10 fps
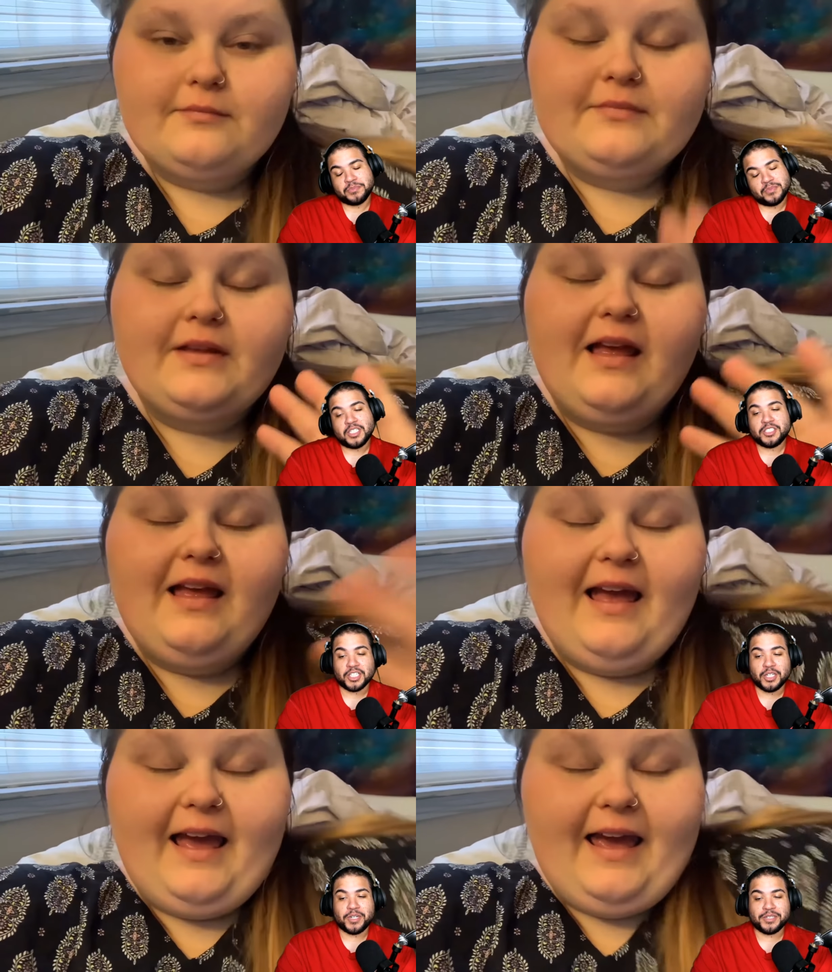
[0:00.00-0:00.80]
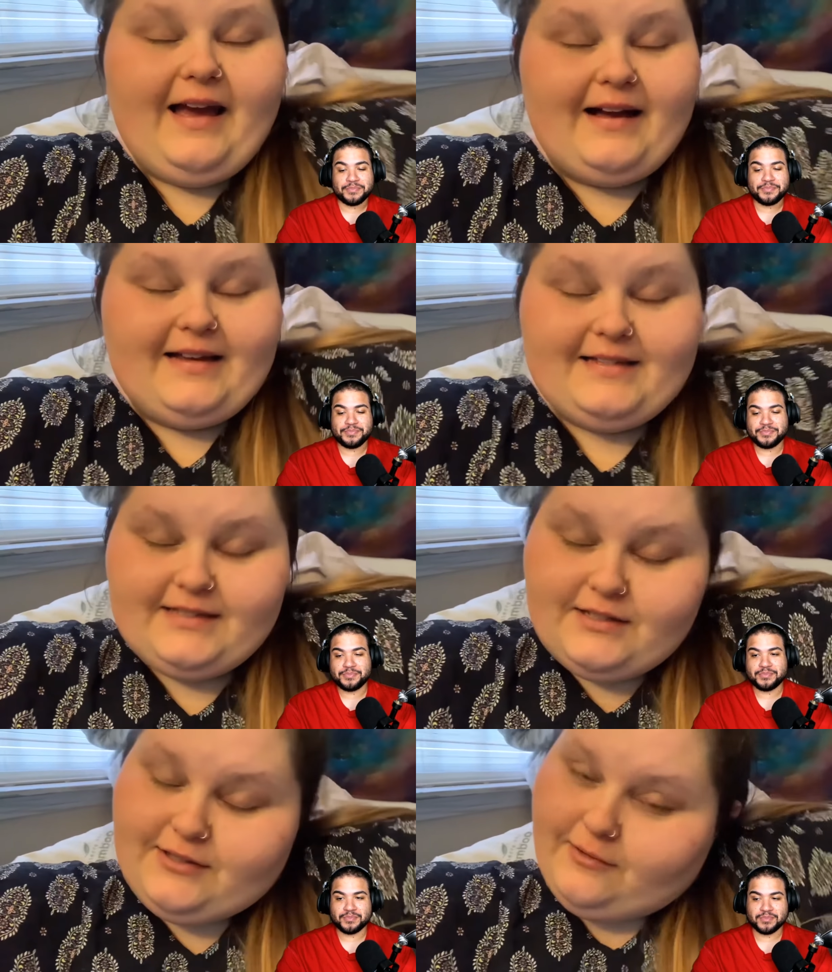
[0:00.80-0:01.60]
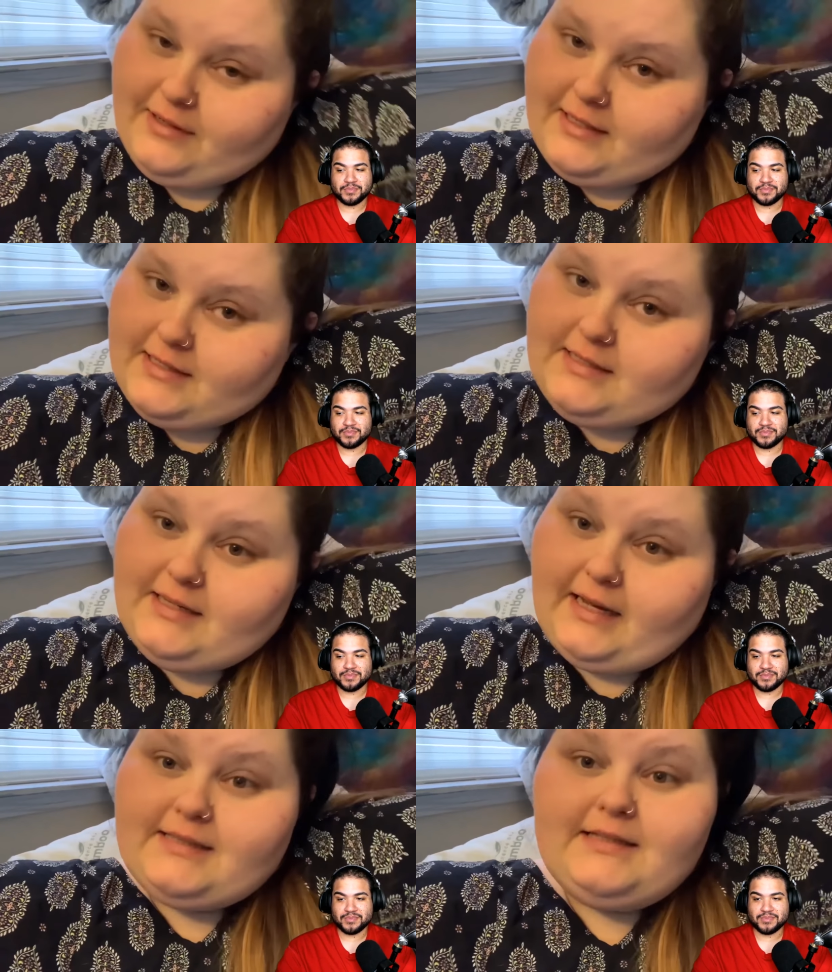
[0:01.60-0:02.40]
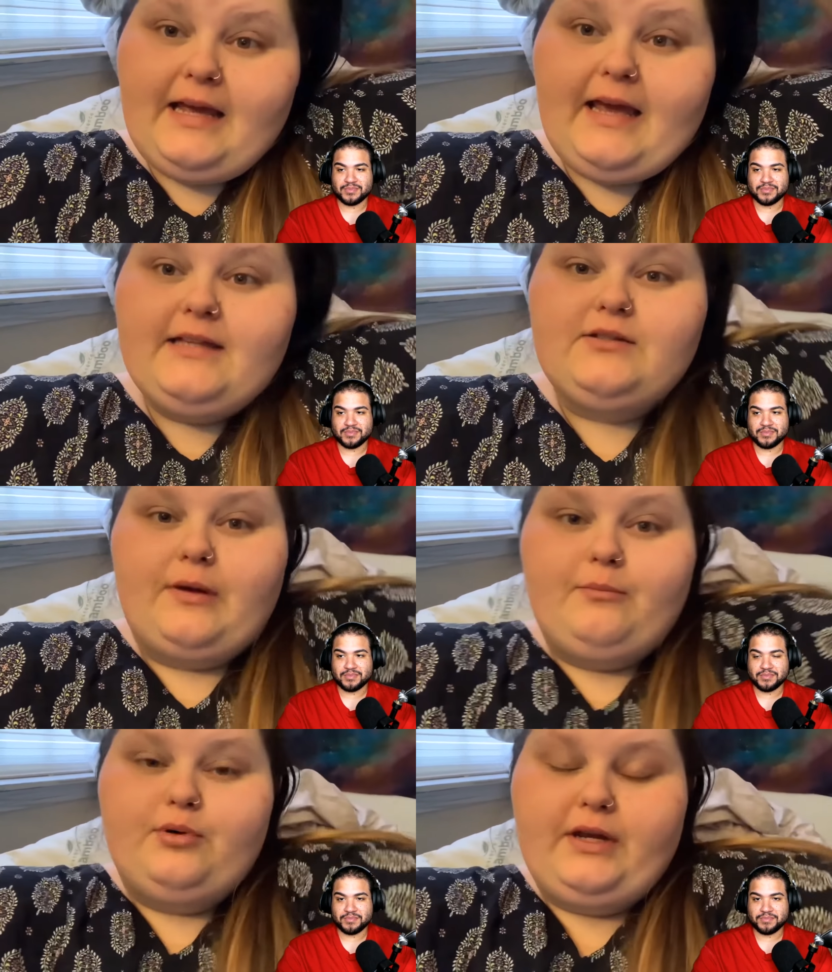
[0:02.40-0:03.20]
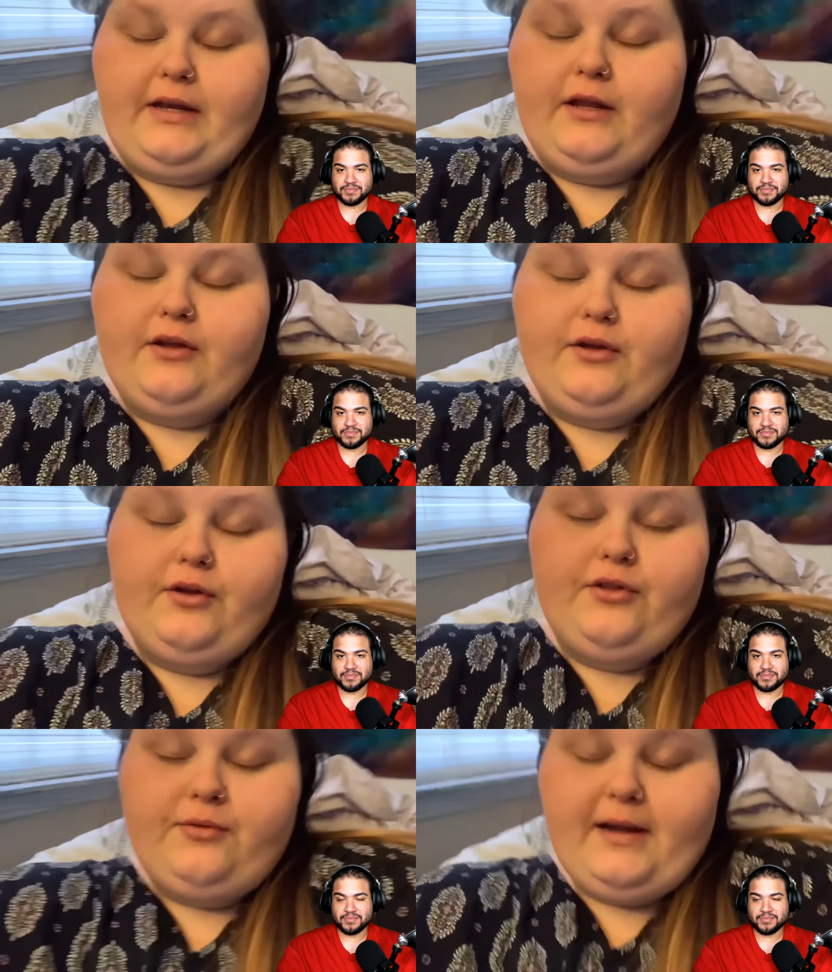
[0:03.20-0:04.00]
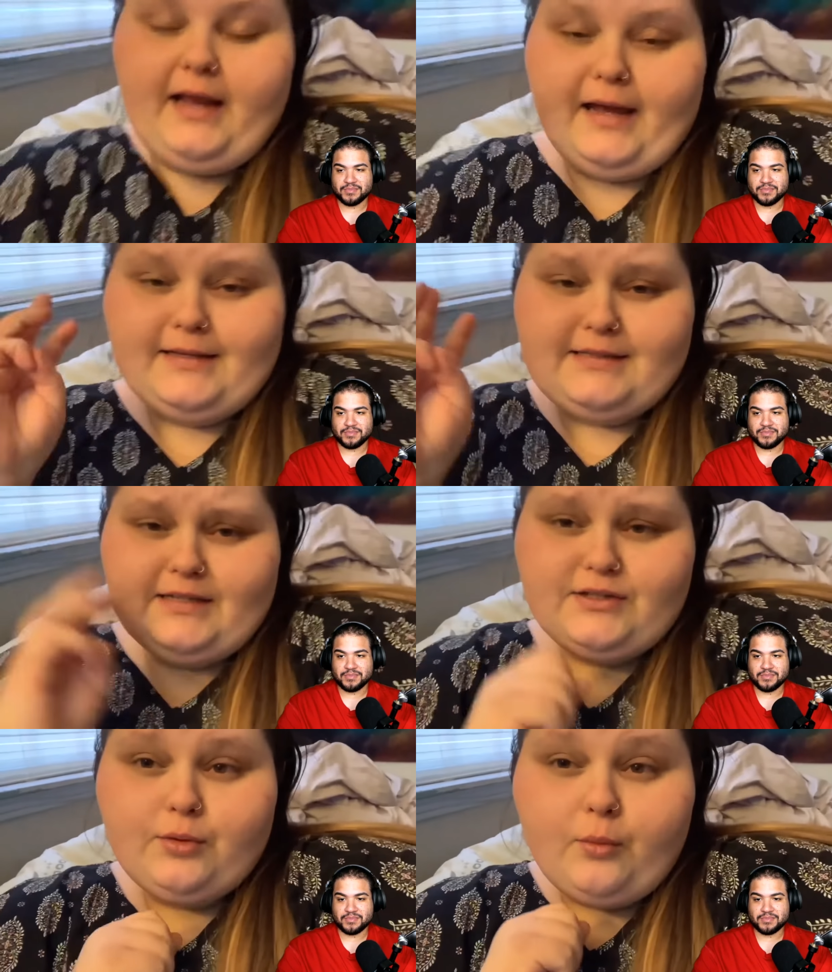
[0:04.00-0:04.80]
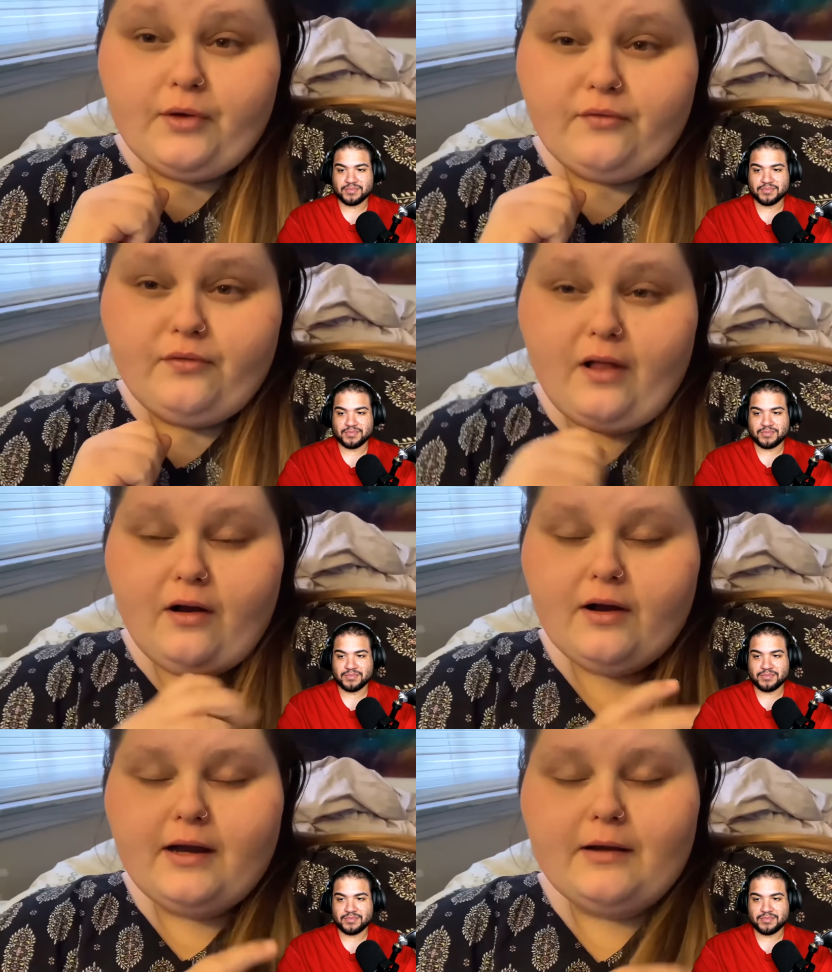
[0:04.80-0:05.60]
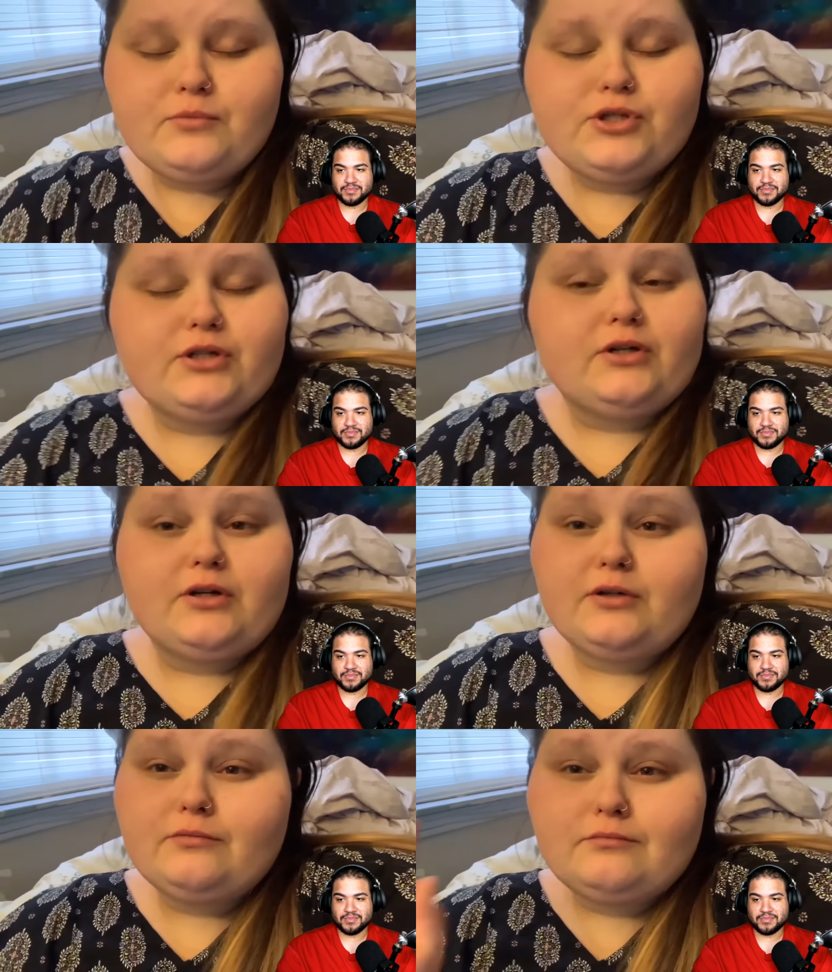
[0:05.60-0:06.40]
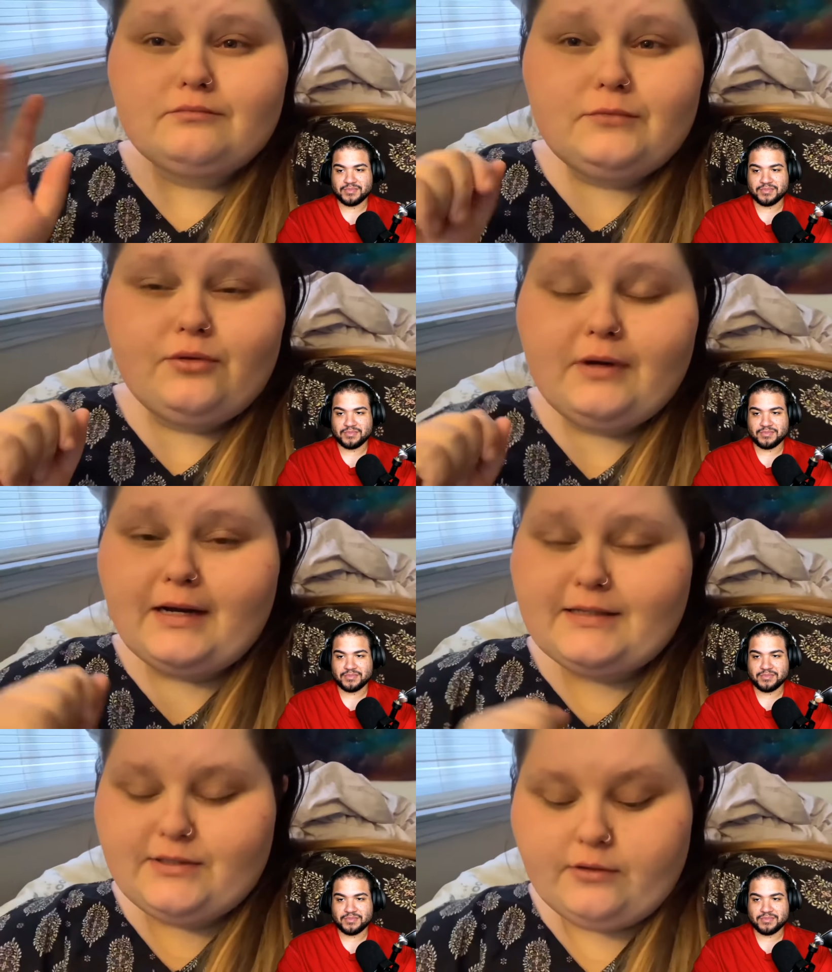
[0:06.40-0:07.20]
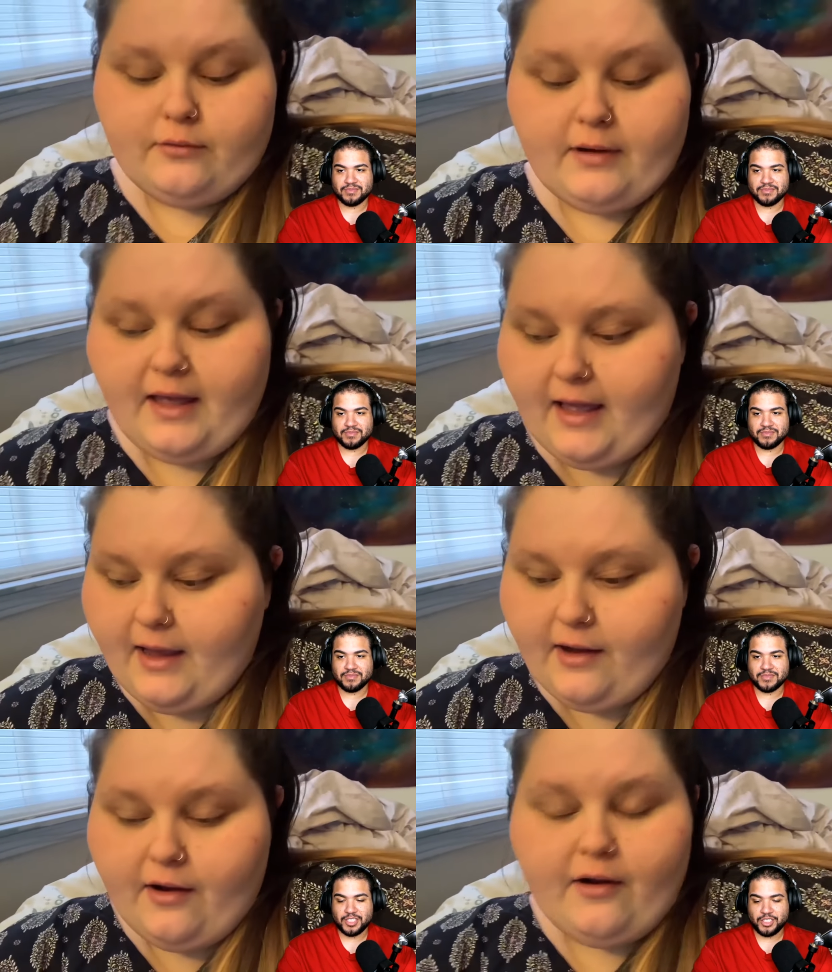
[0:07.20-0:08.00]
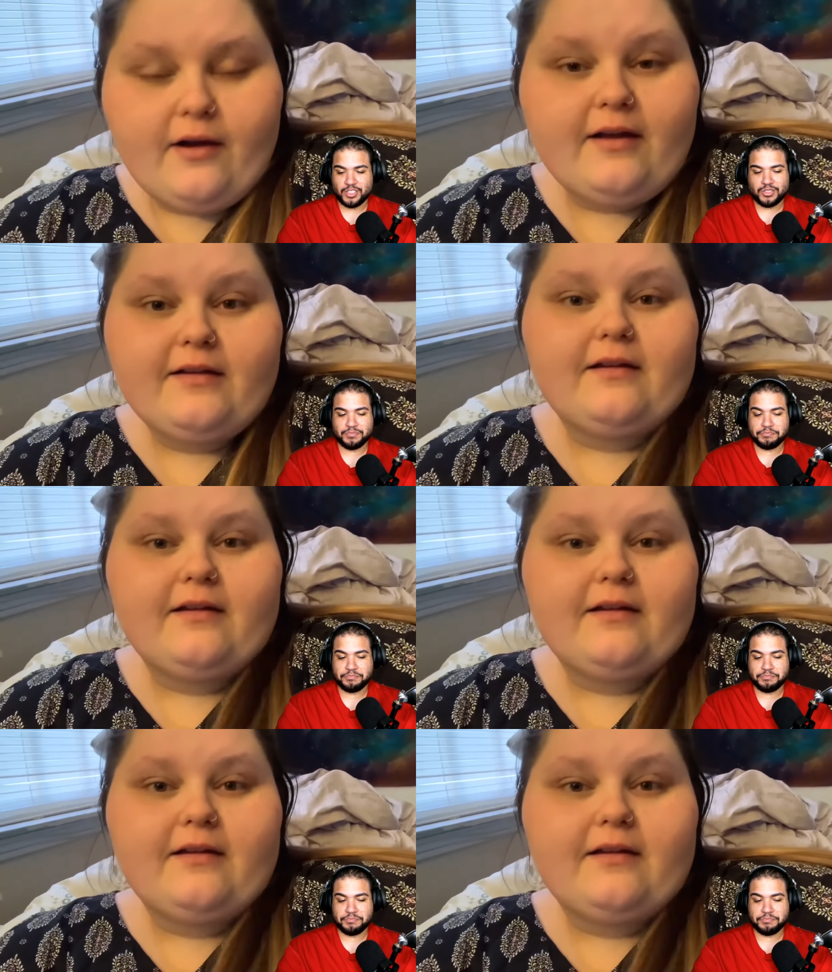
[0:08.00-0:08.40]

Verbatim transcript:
Speaker 1: That's a good one. Hey guys, so it is the next day, so I'm putting three days into one vlog. I'm sure you guys don't care.